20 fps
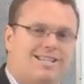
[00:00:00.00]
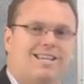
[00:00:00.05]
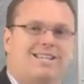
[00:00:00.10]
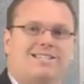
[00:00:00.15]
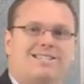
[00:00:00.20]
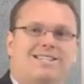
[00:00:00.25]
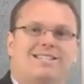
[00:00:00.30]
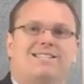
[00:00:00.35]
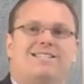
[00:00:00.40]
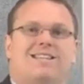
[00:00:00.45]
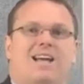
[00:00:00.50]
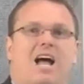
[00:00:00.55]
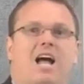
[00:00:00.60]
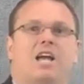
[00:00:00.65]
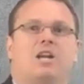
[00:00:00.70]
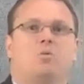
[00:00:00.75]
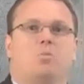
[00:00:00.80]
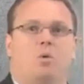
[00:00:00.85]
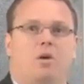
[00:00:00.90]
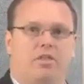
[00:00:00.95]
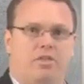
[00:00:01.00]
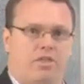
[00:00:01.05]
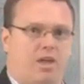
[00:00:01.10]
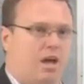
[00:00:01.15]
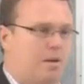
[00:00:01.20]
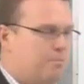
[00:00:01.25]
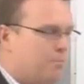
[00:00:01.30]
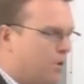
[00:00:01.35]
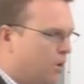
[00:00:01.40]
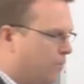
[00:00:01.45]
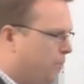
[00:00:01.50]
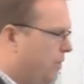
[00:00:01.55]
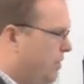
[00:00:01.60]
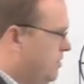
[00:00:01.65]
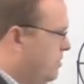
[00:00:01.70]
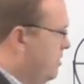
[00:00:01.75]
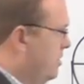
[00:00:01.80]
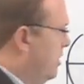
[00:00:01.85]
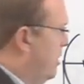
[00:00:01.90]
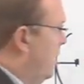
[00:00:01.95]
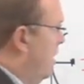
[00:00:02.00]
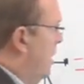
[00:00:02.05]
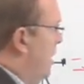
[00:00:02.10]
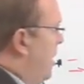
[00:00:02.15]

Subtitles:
is designed with that purpose.